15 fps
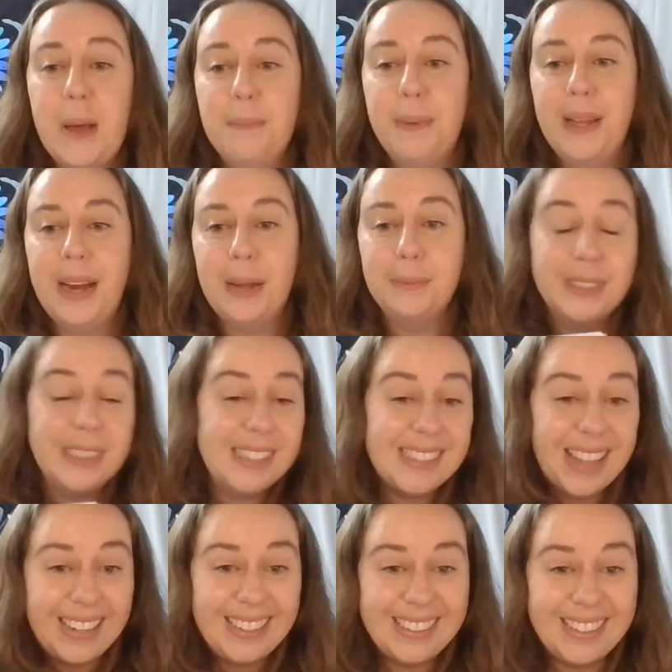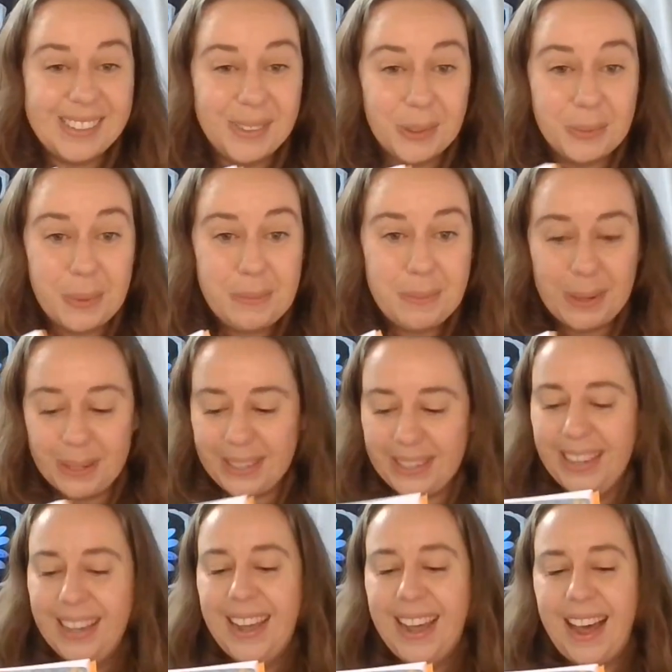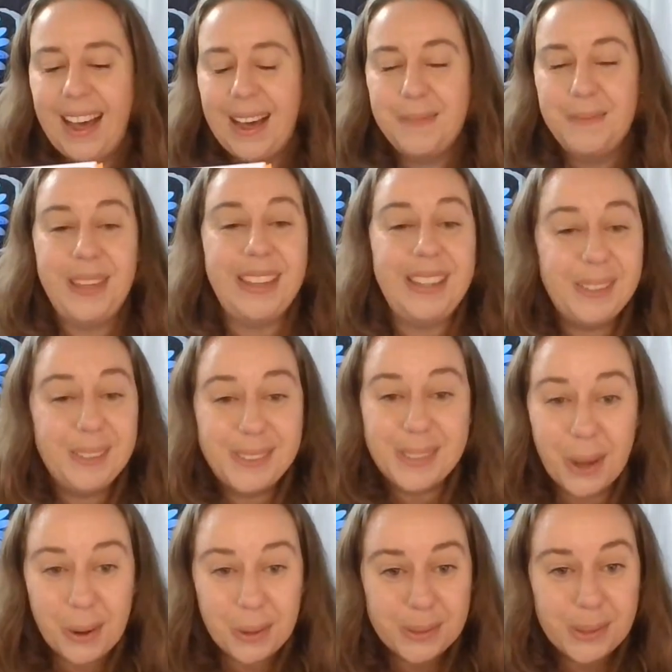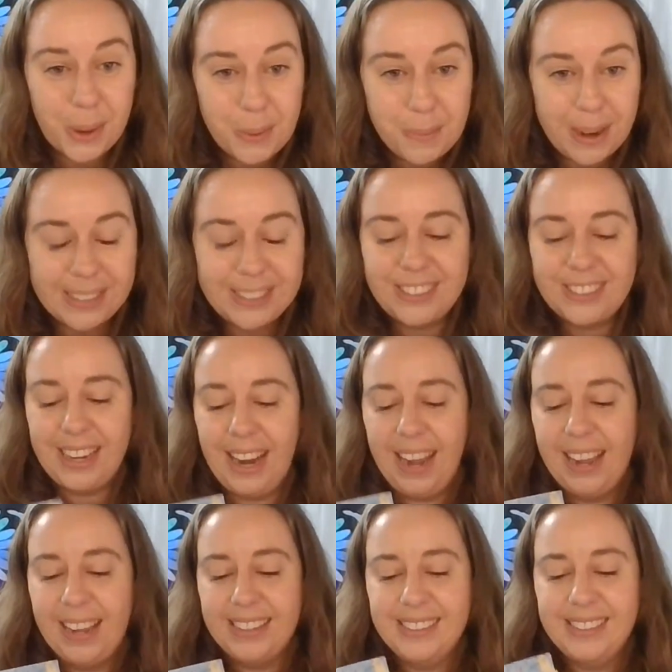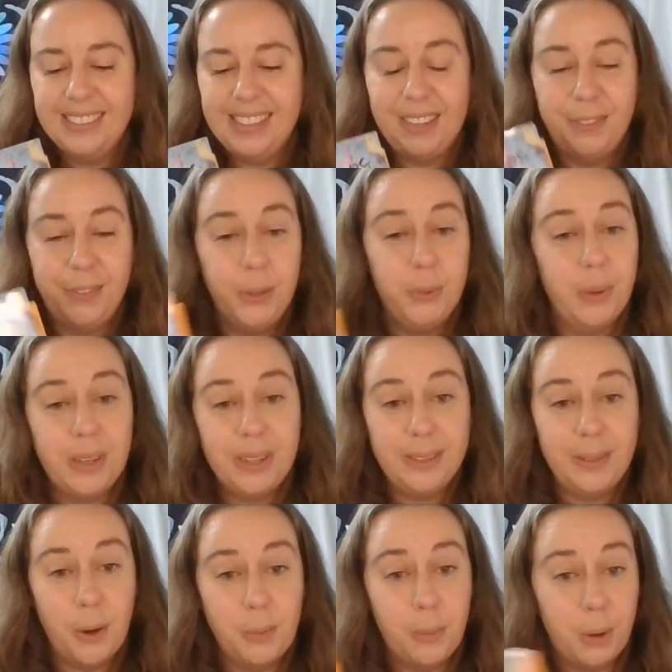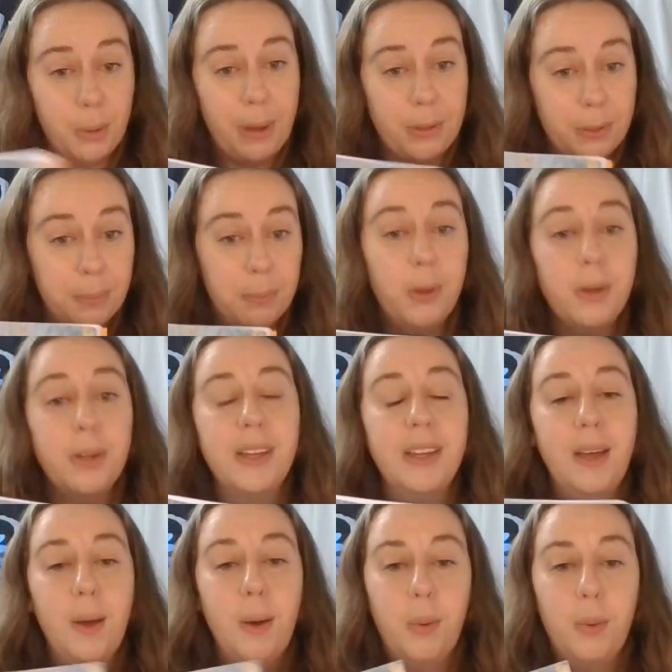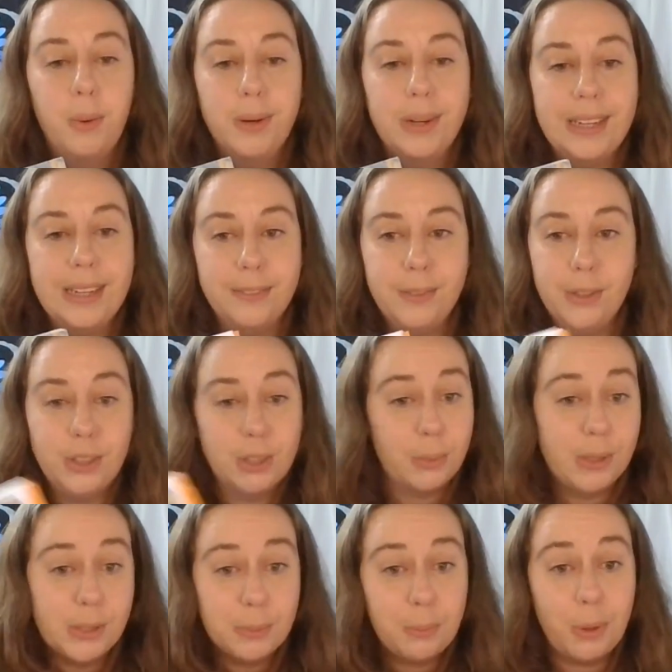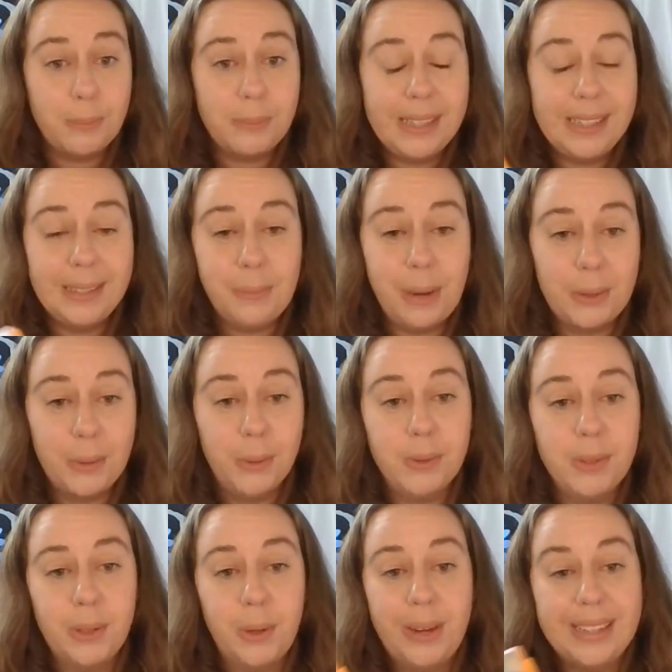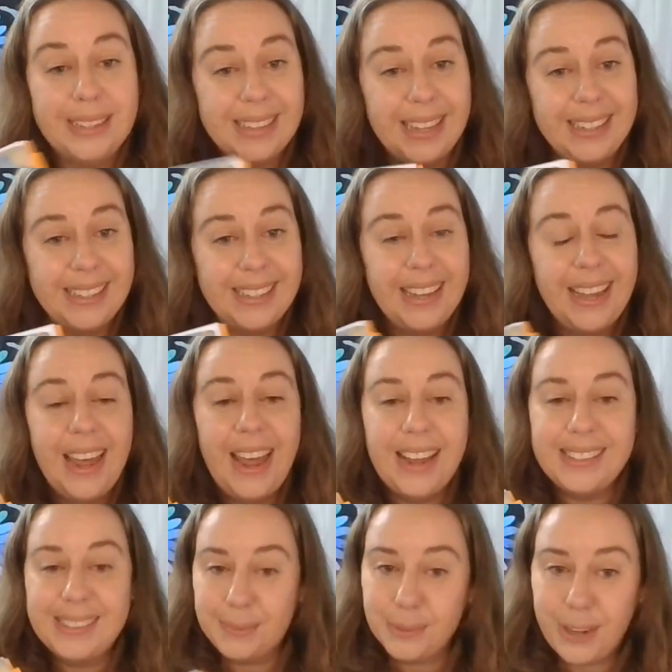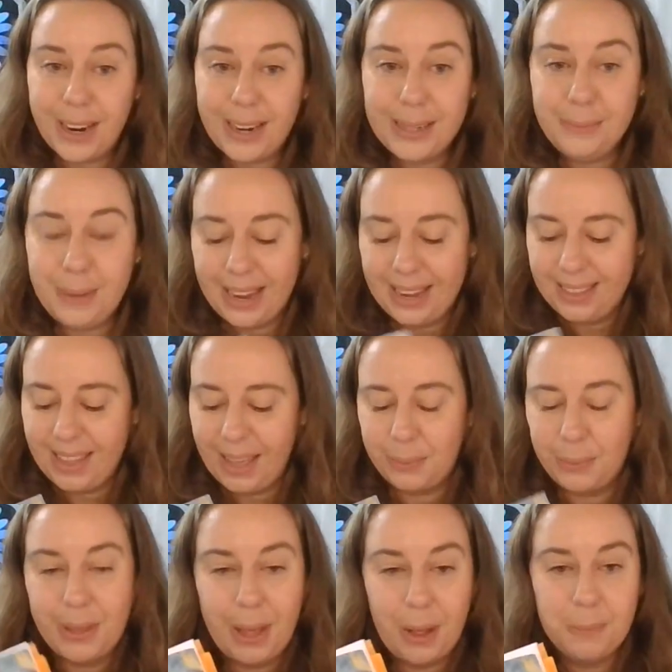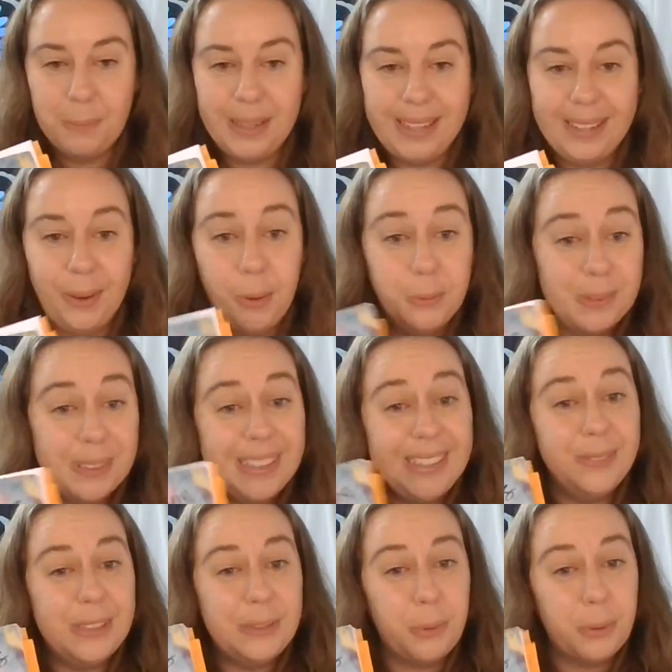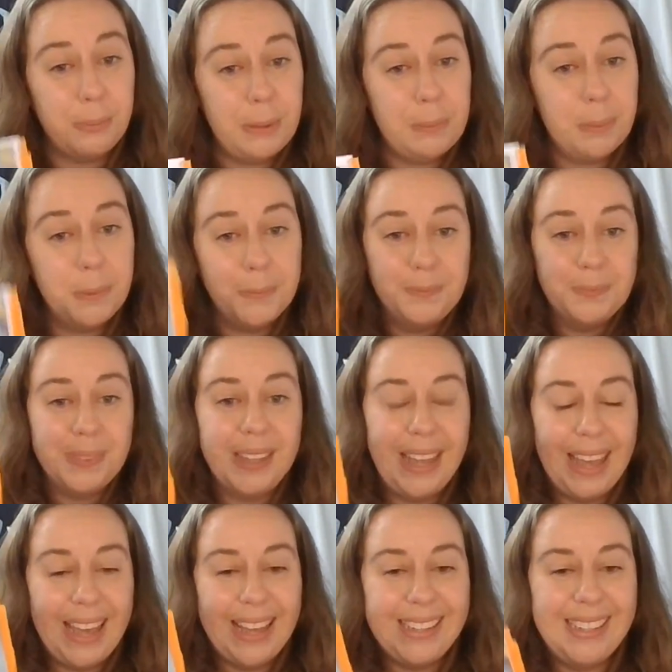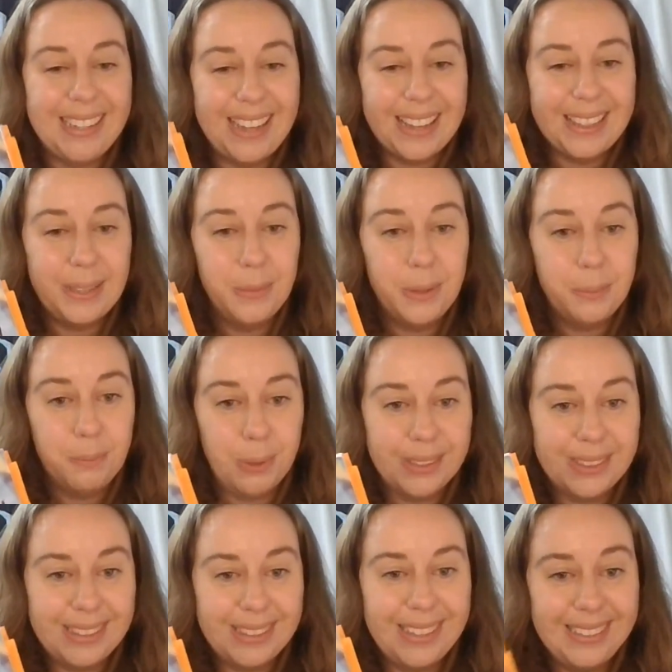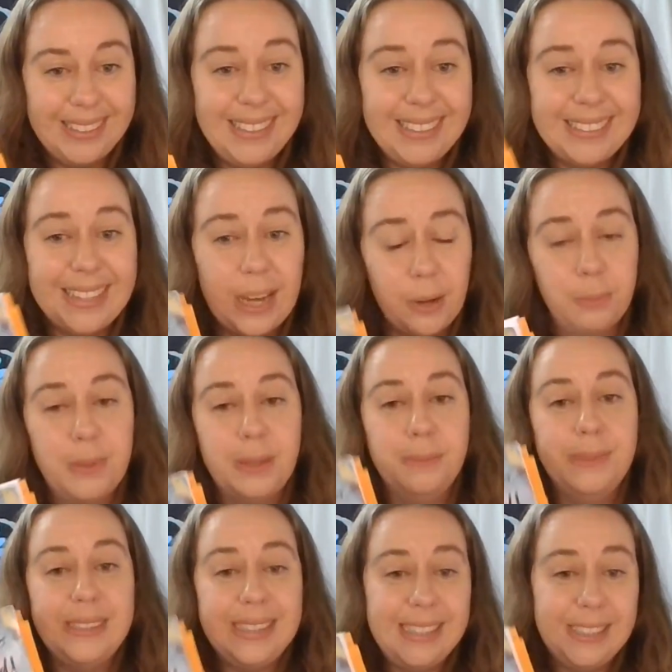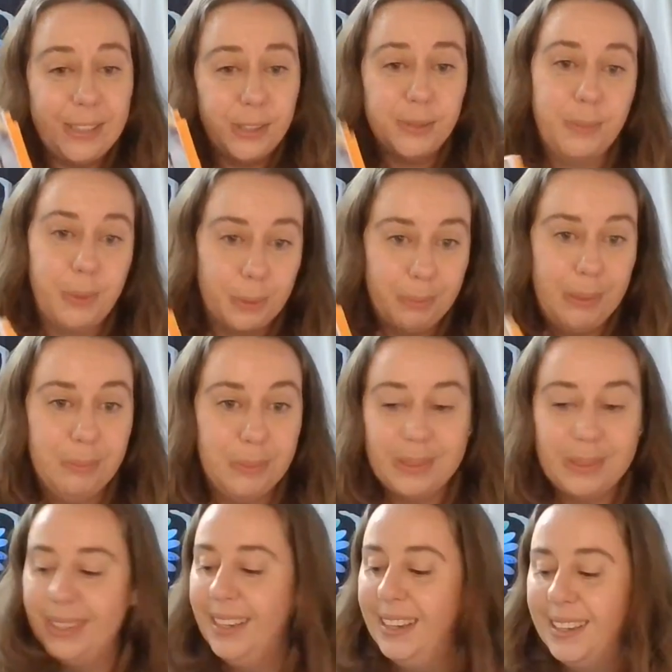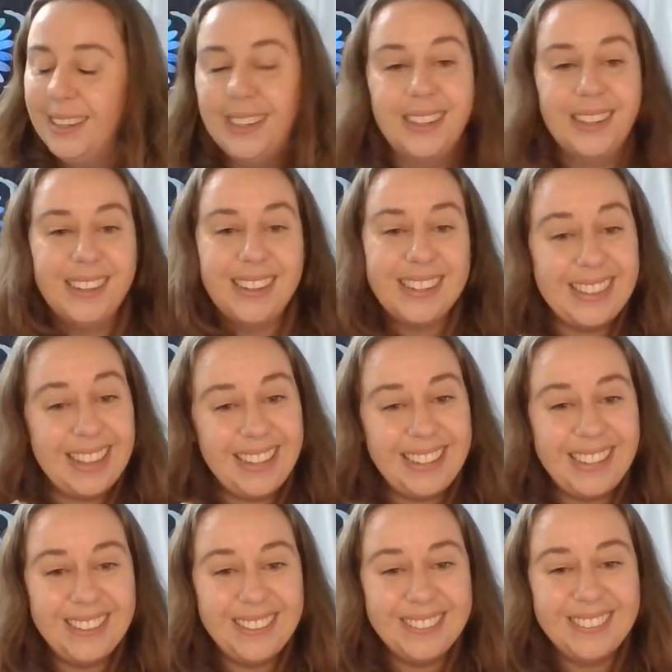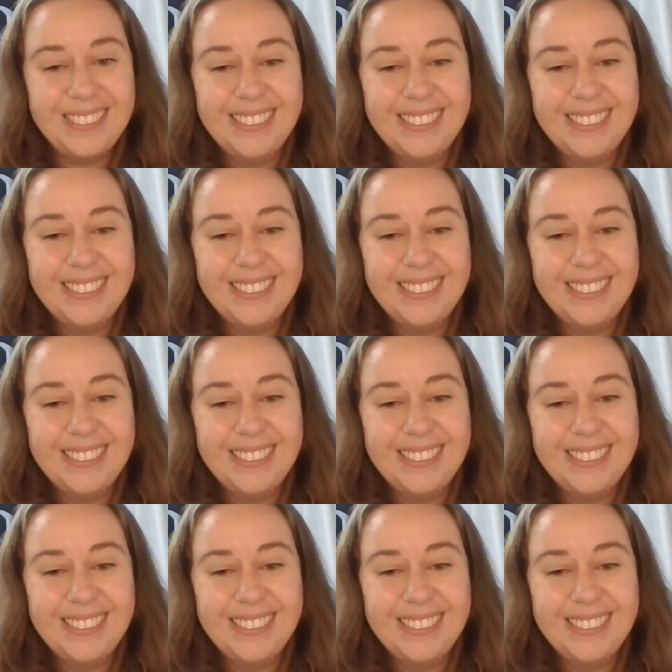But I'm really excited. I sold one book. Thank you so, so much. And if you want to know more about the book, or if you just want to support me in my goal, you can go ahead and like and subscribe, and that will help me hopefully reach more people and get them the book that they need to help them teach more people. Thank you.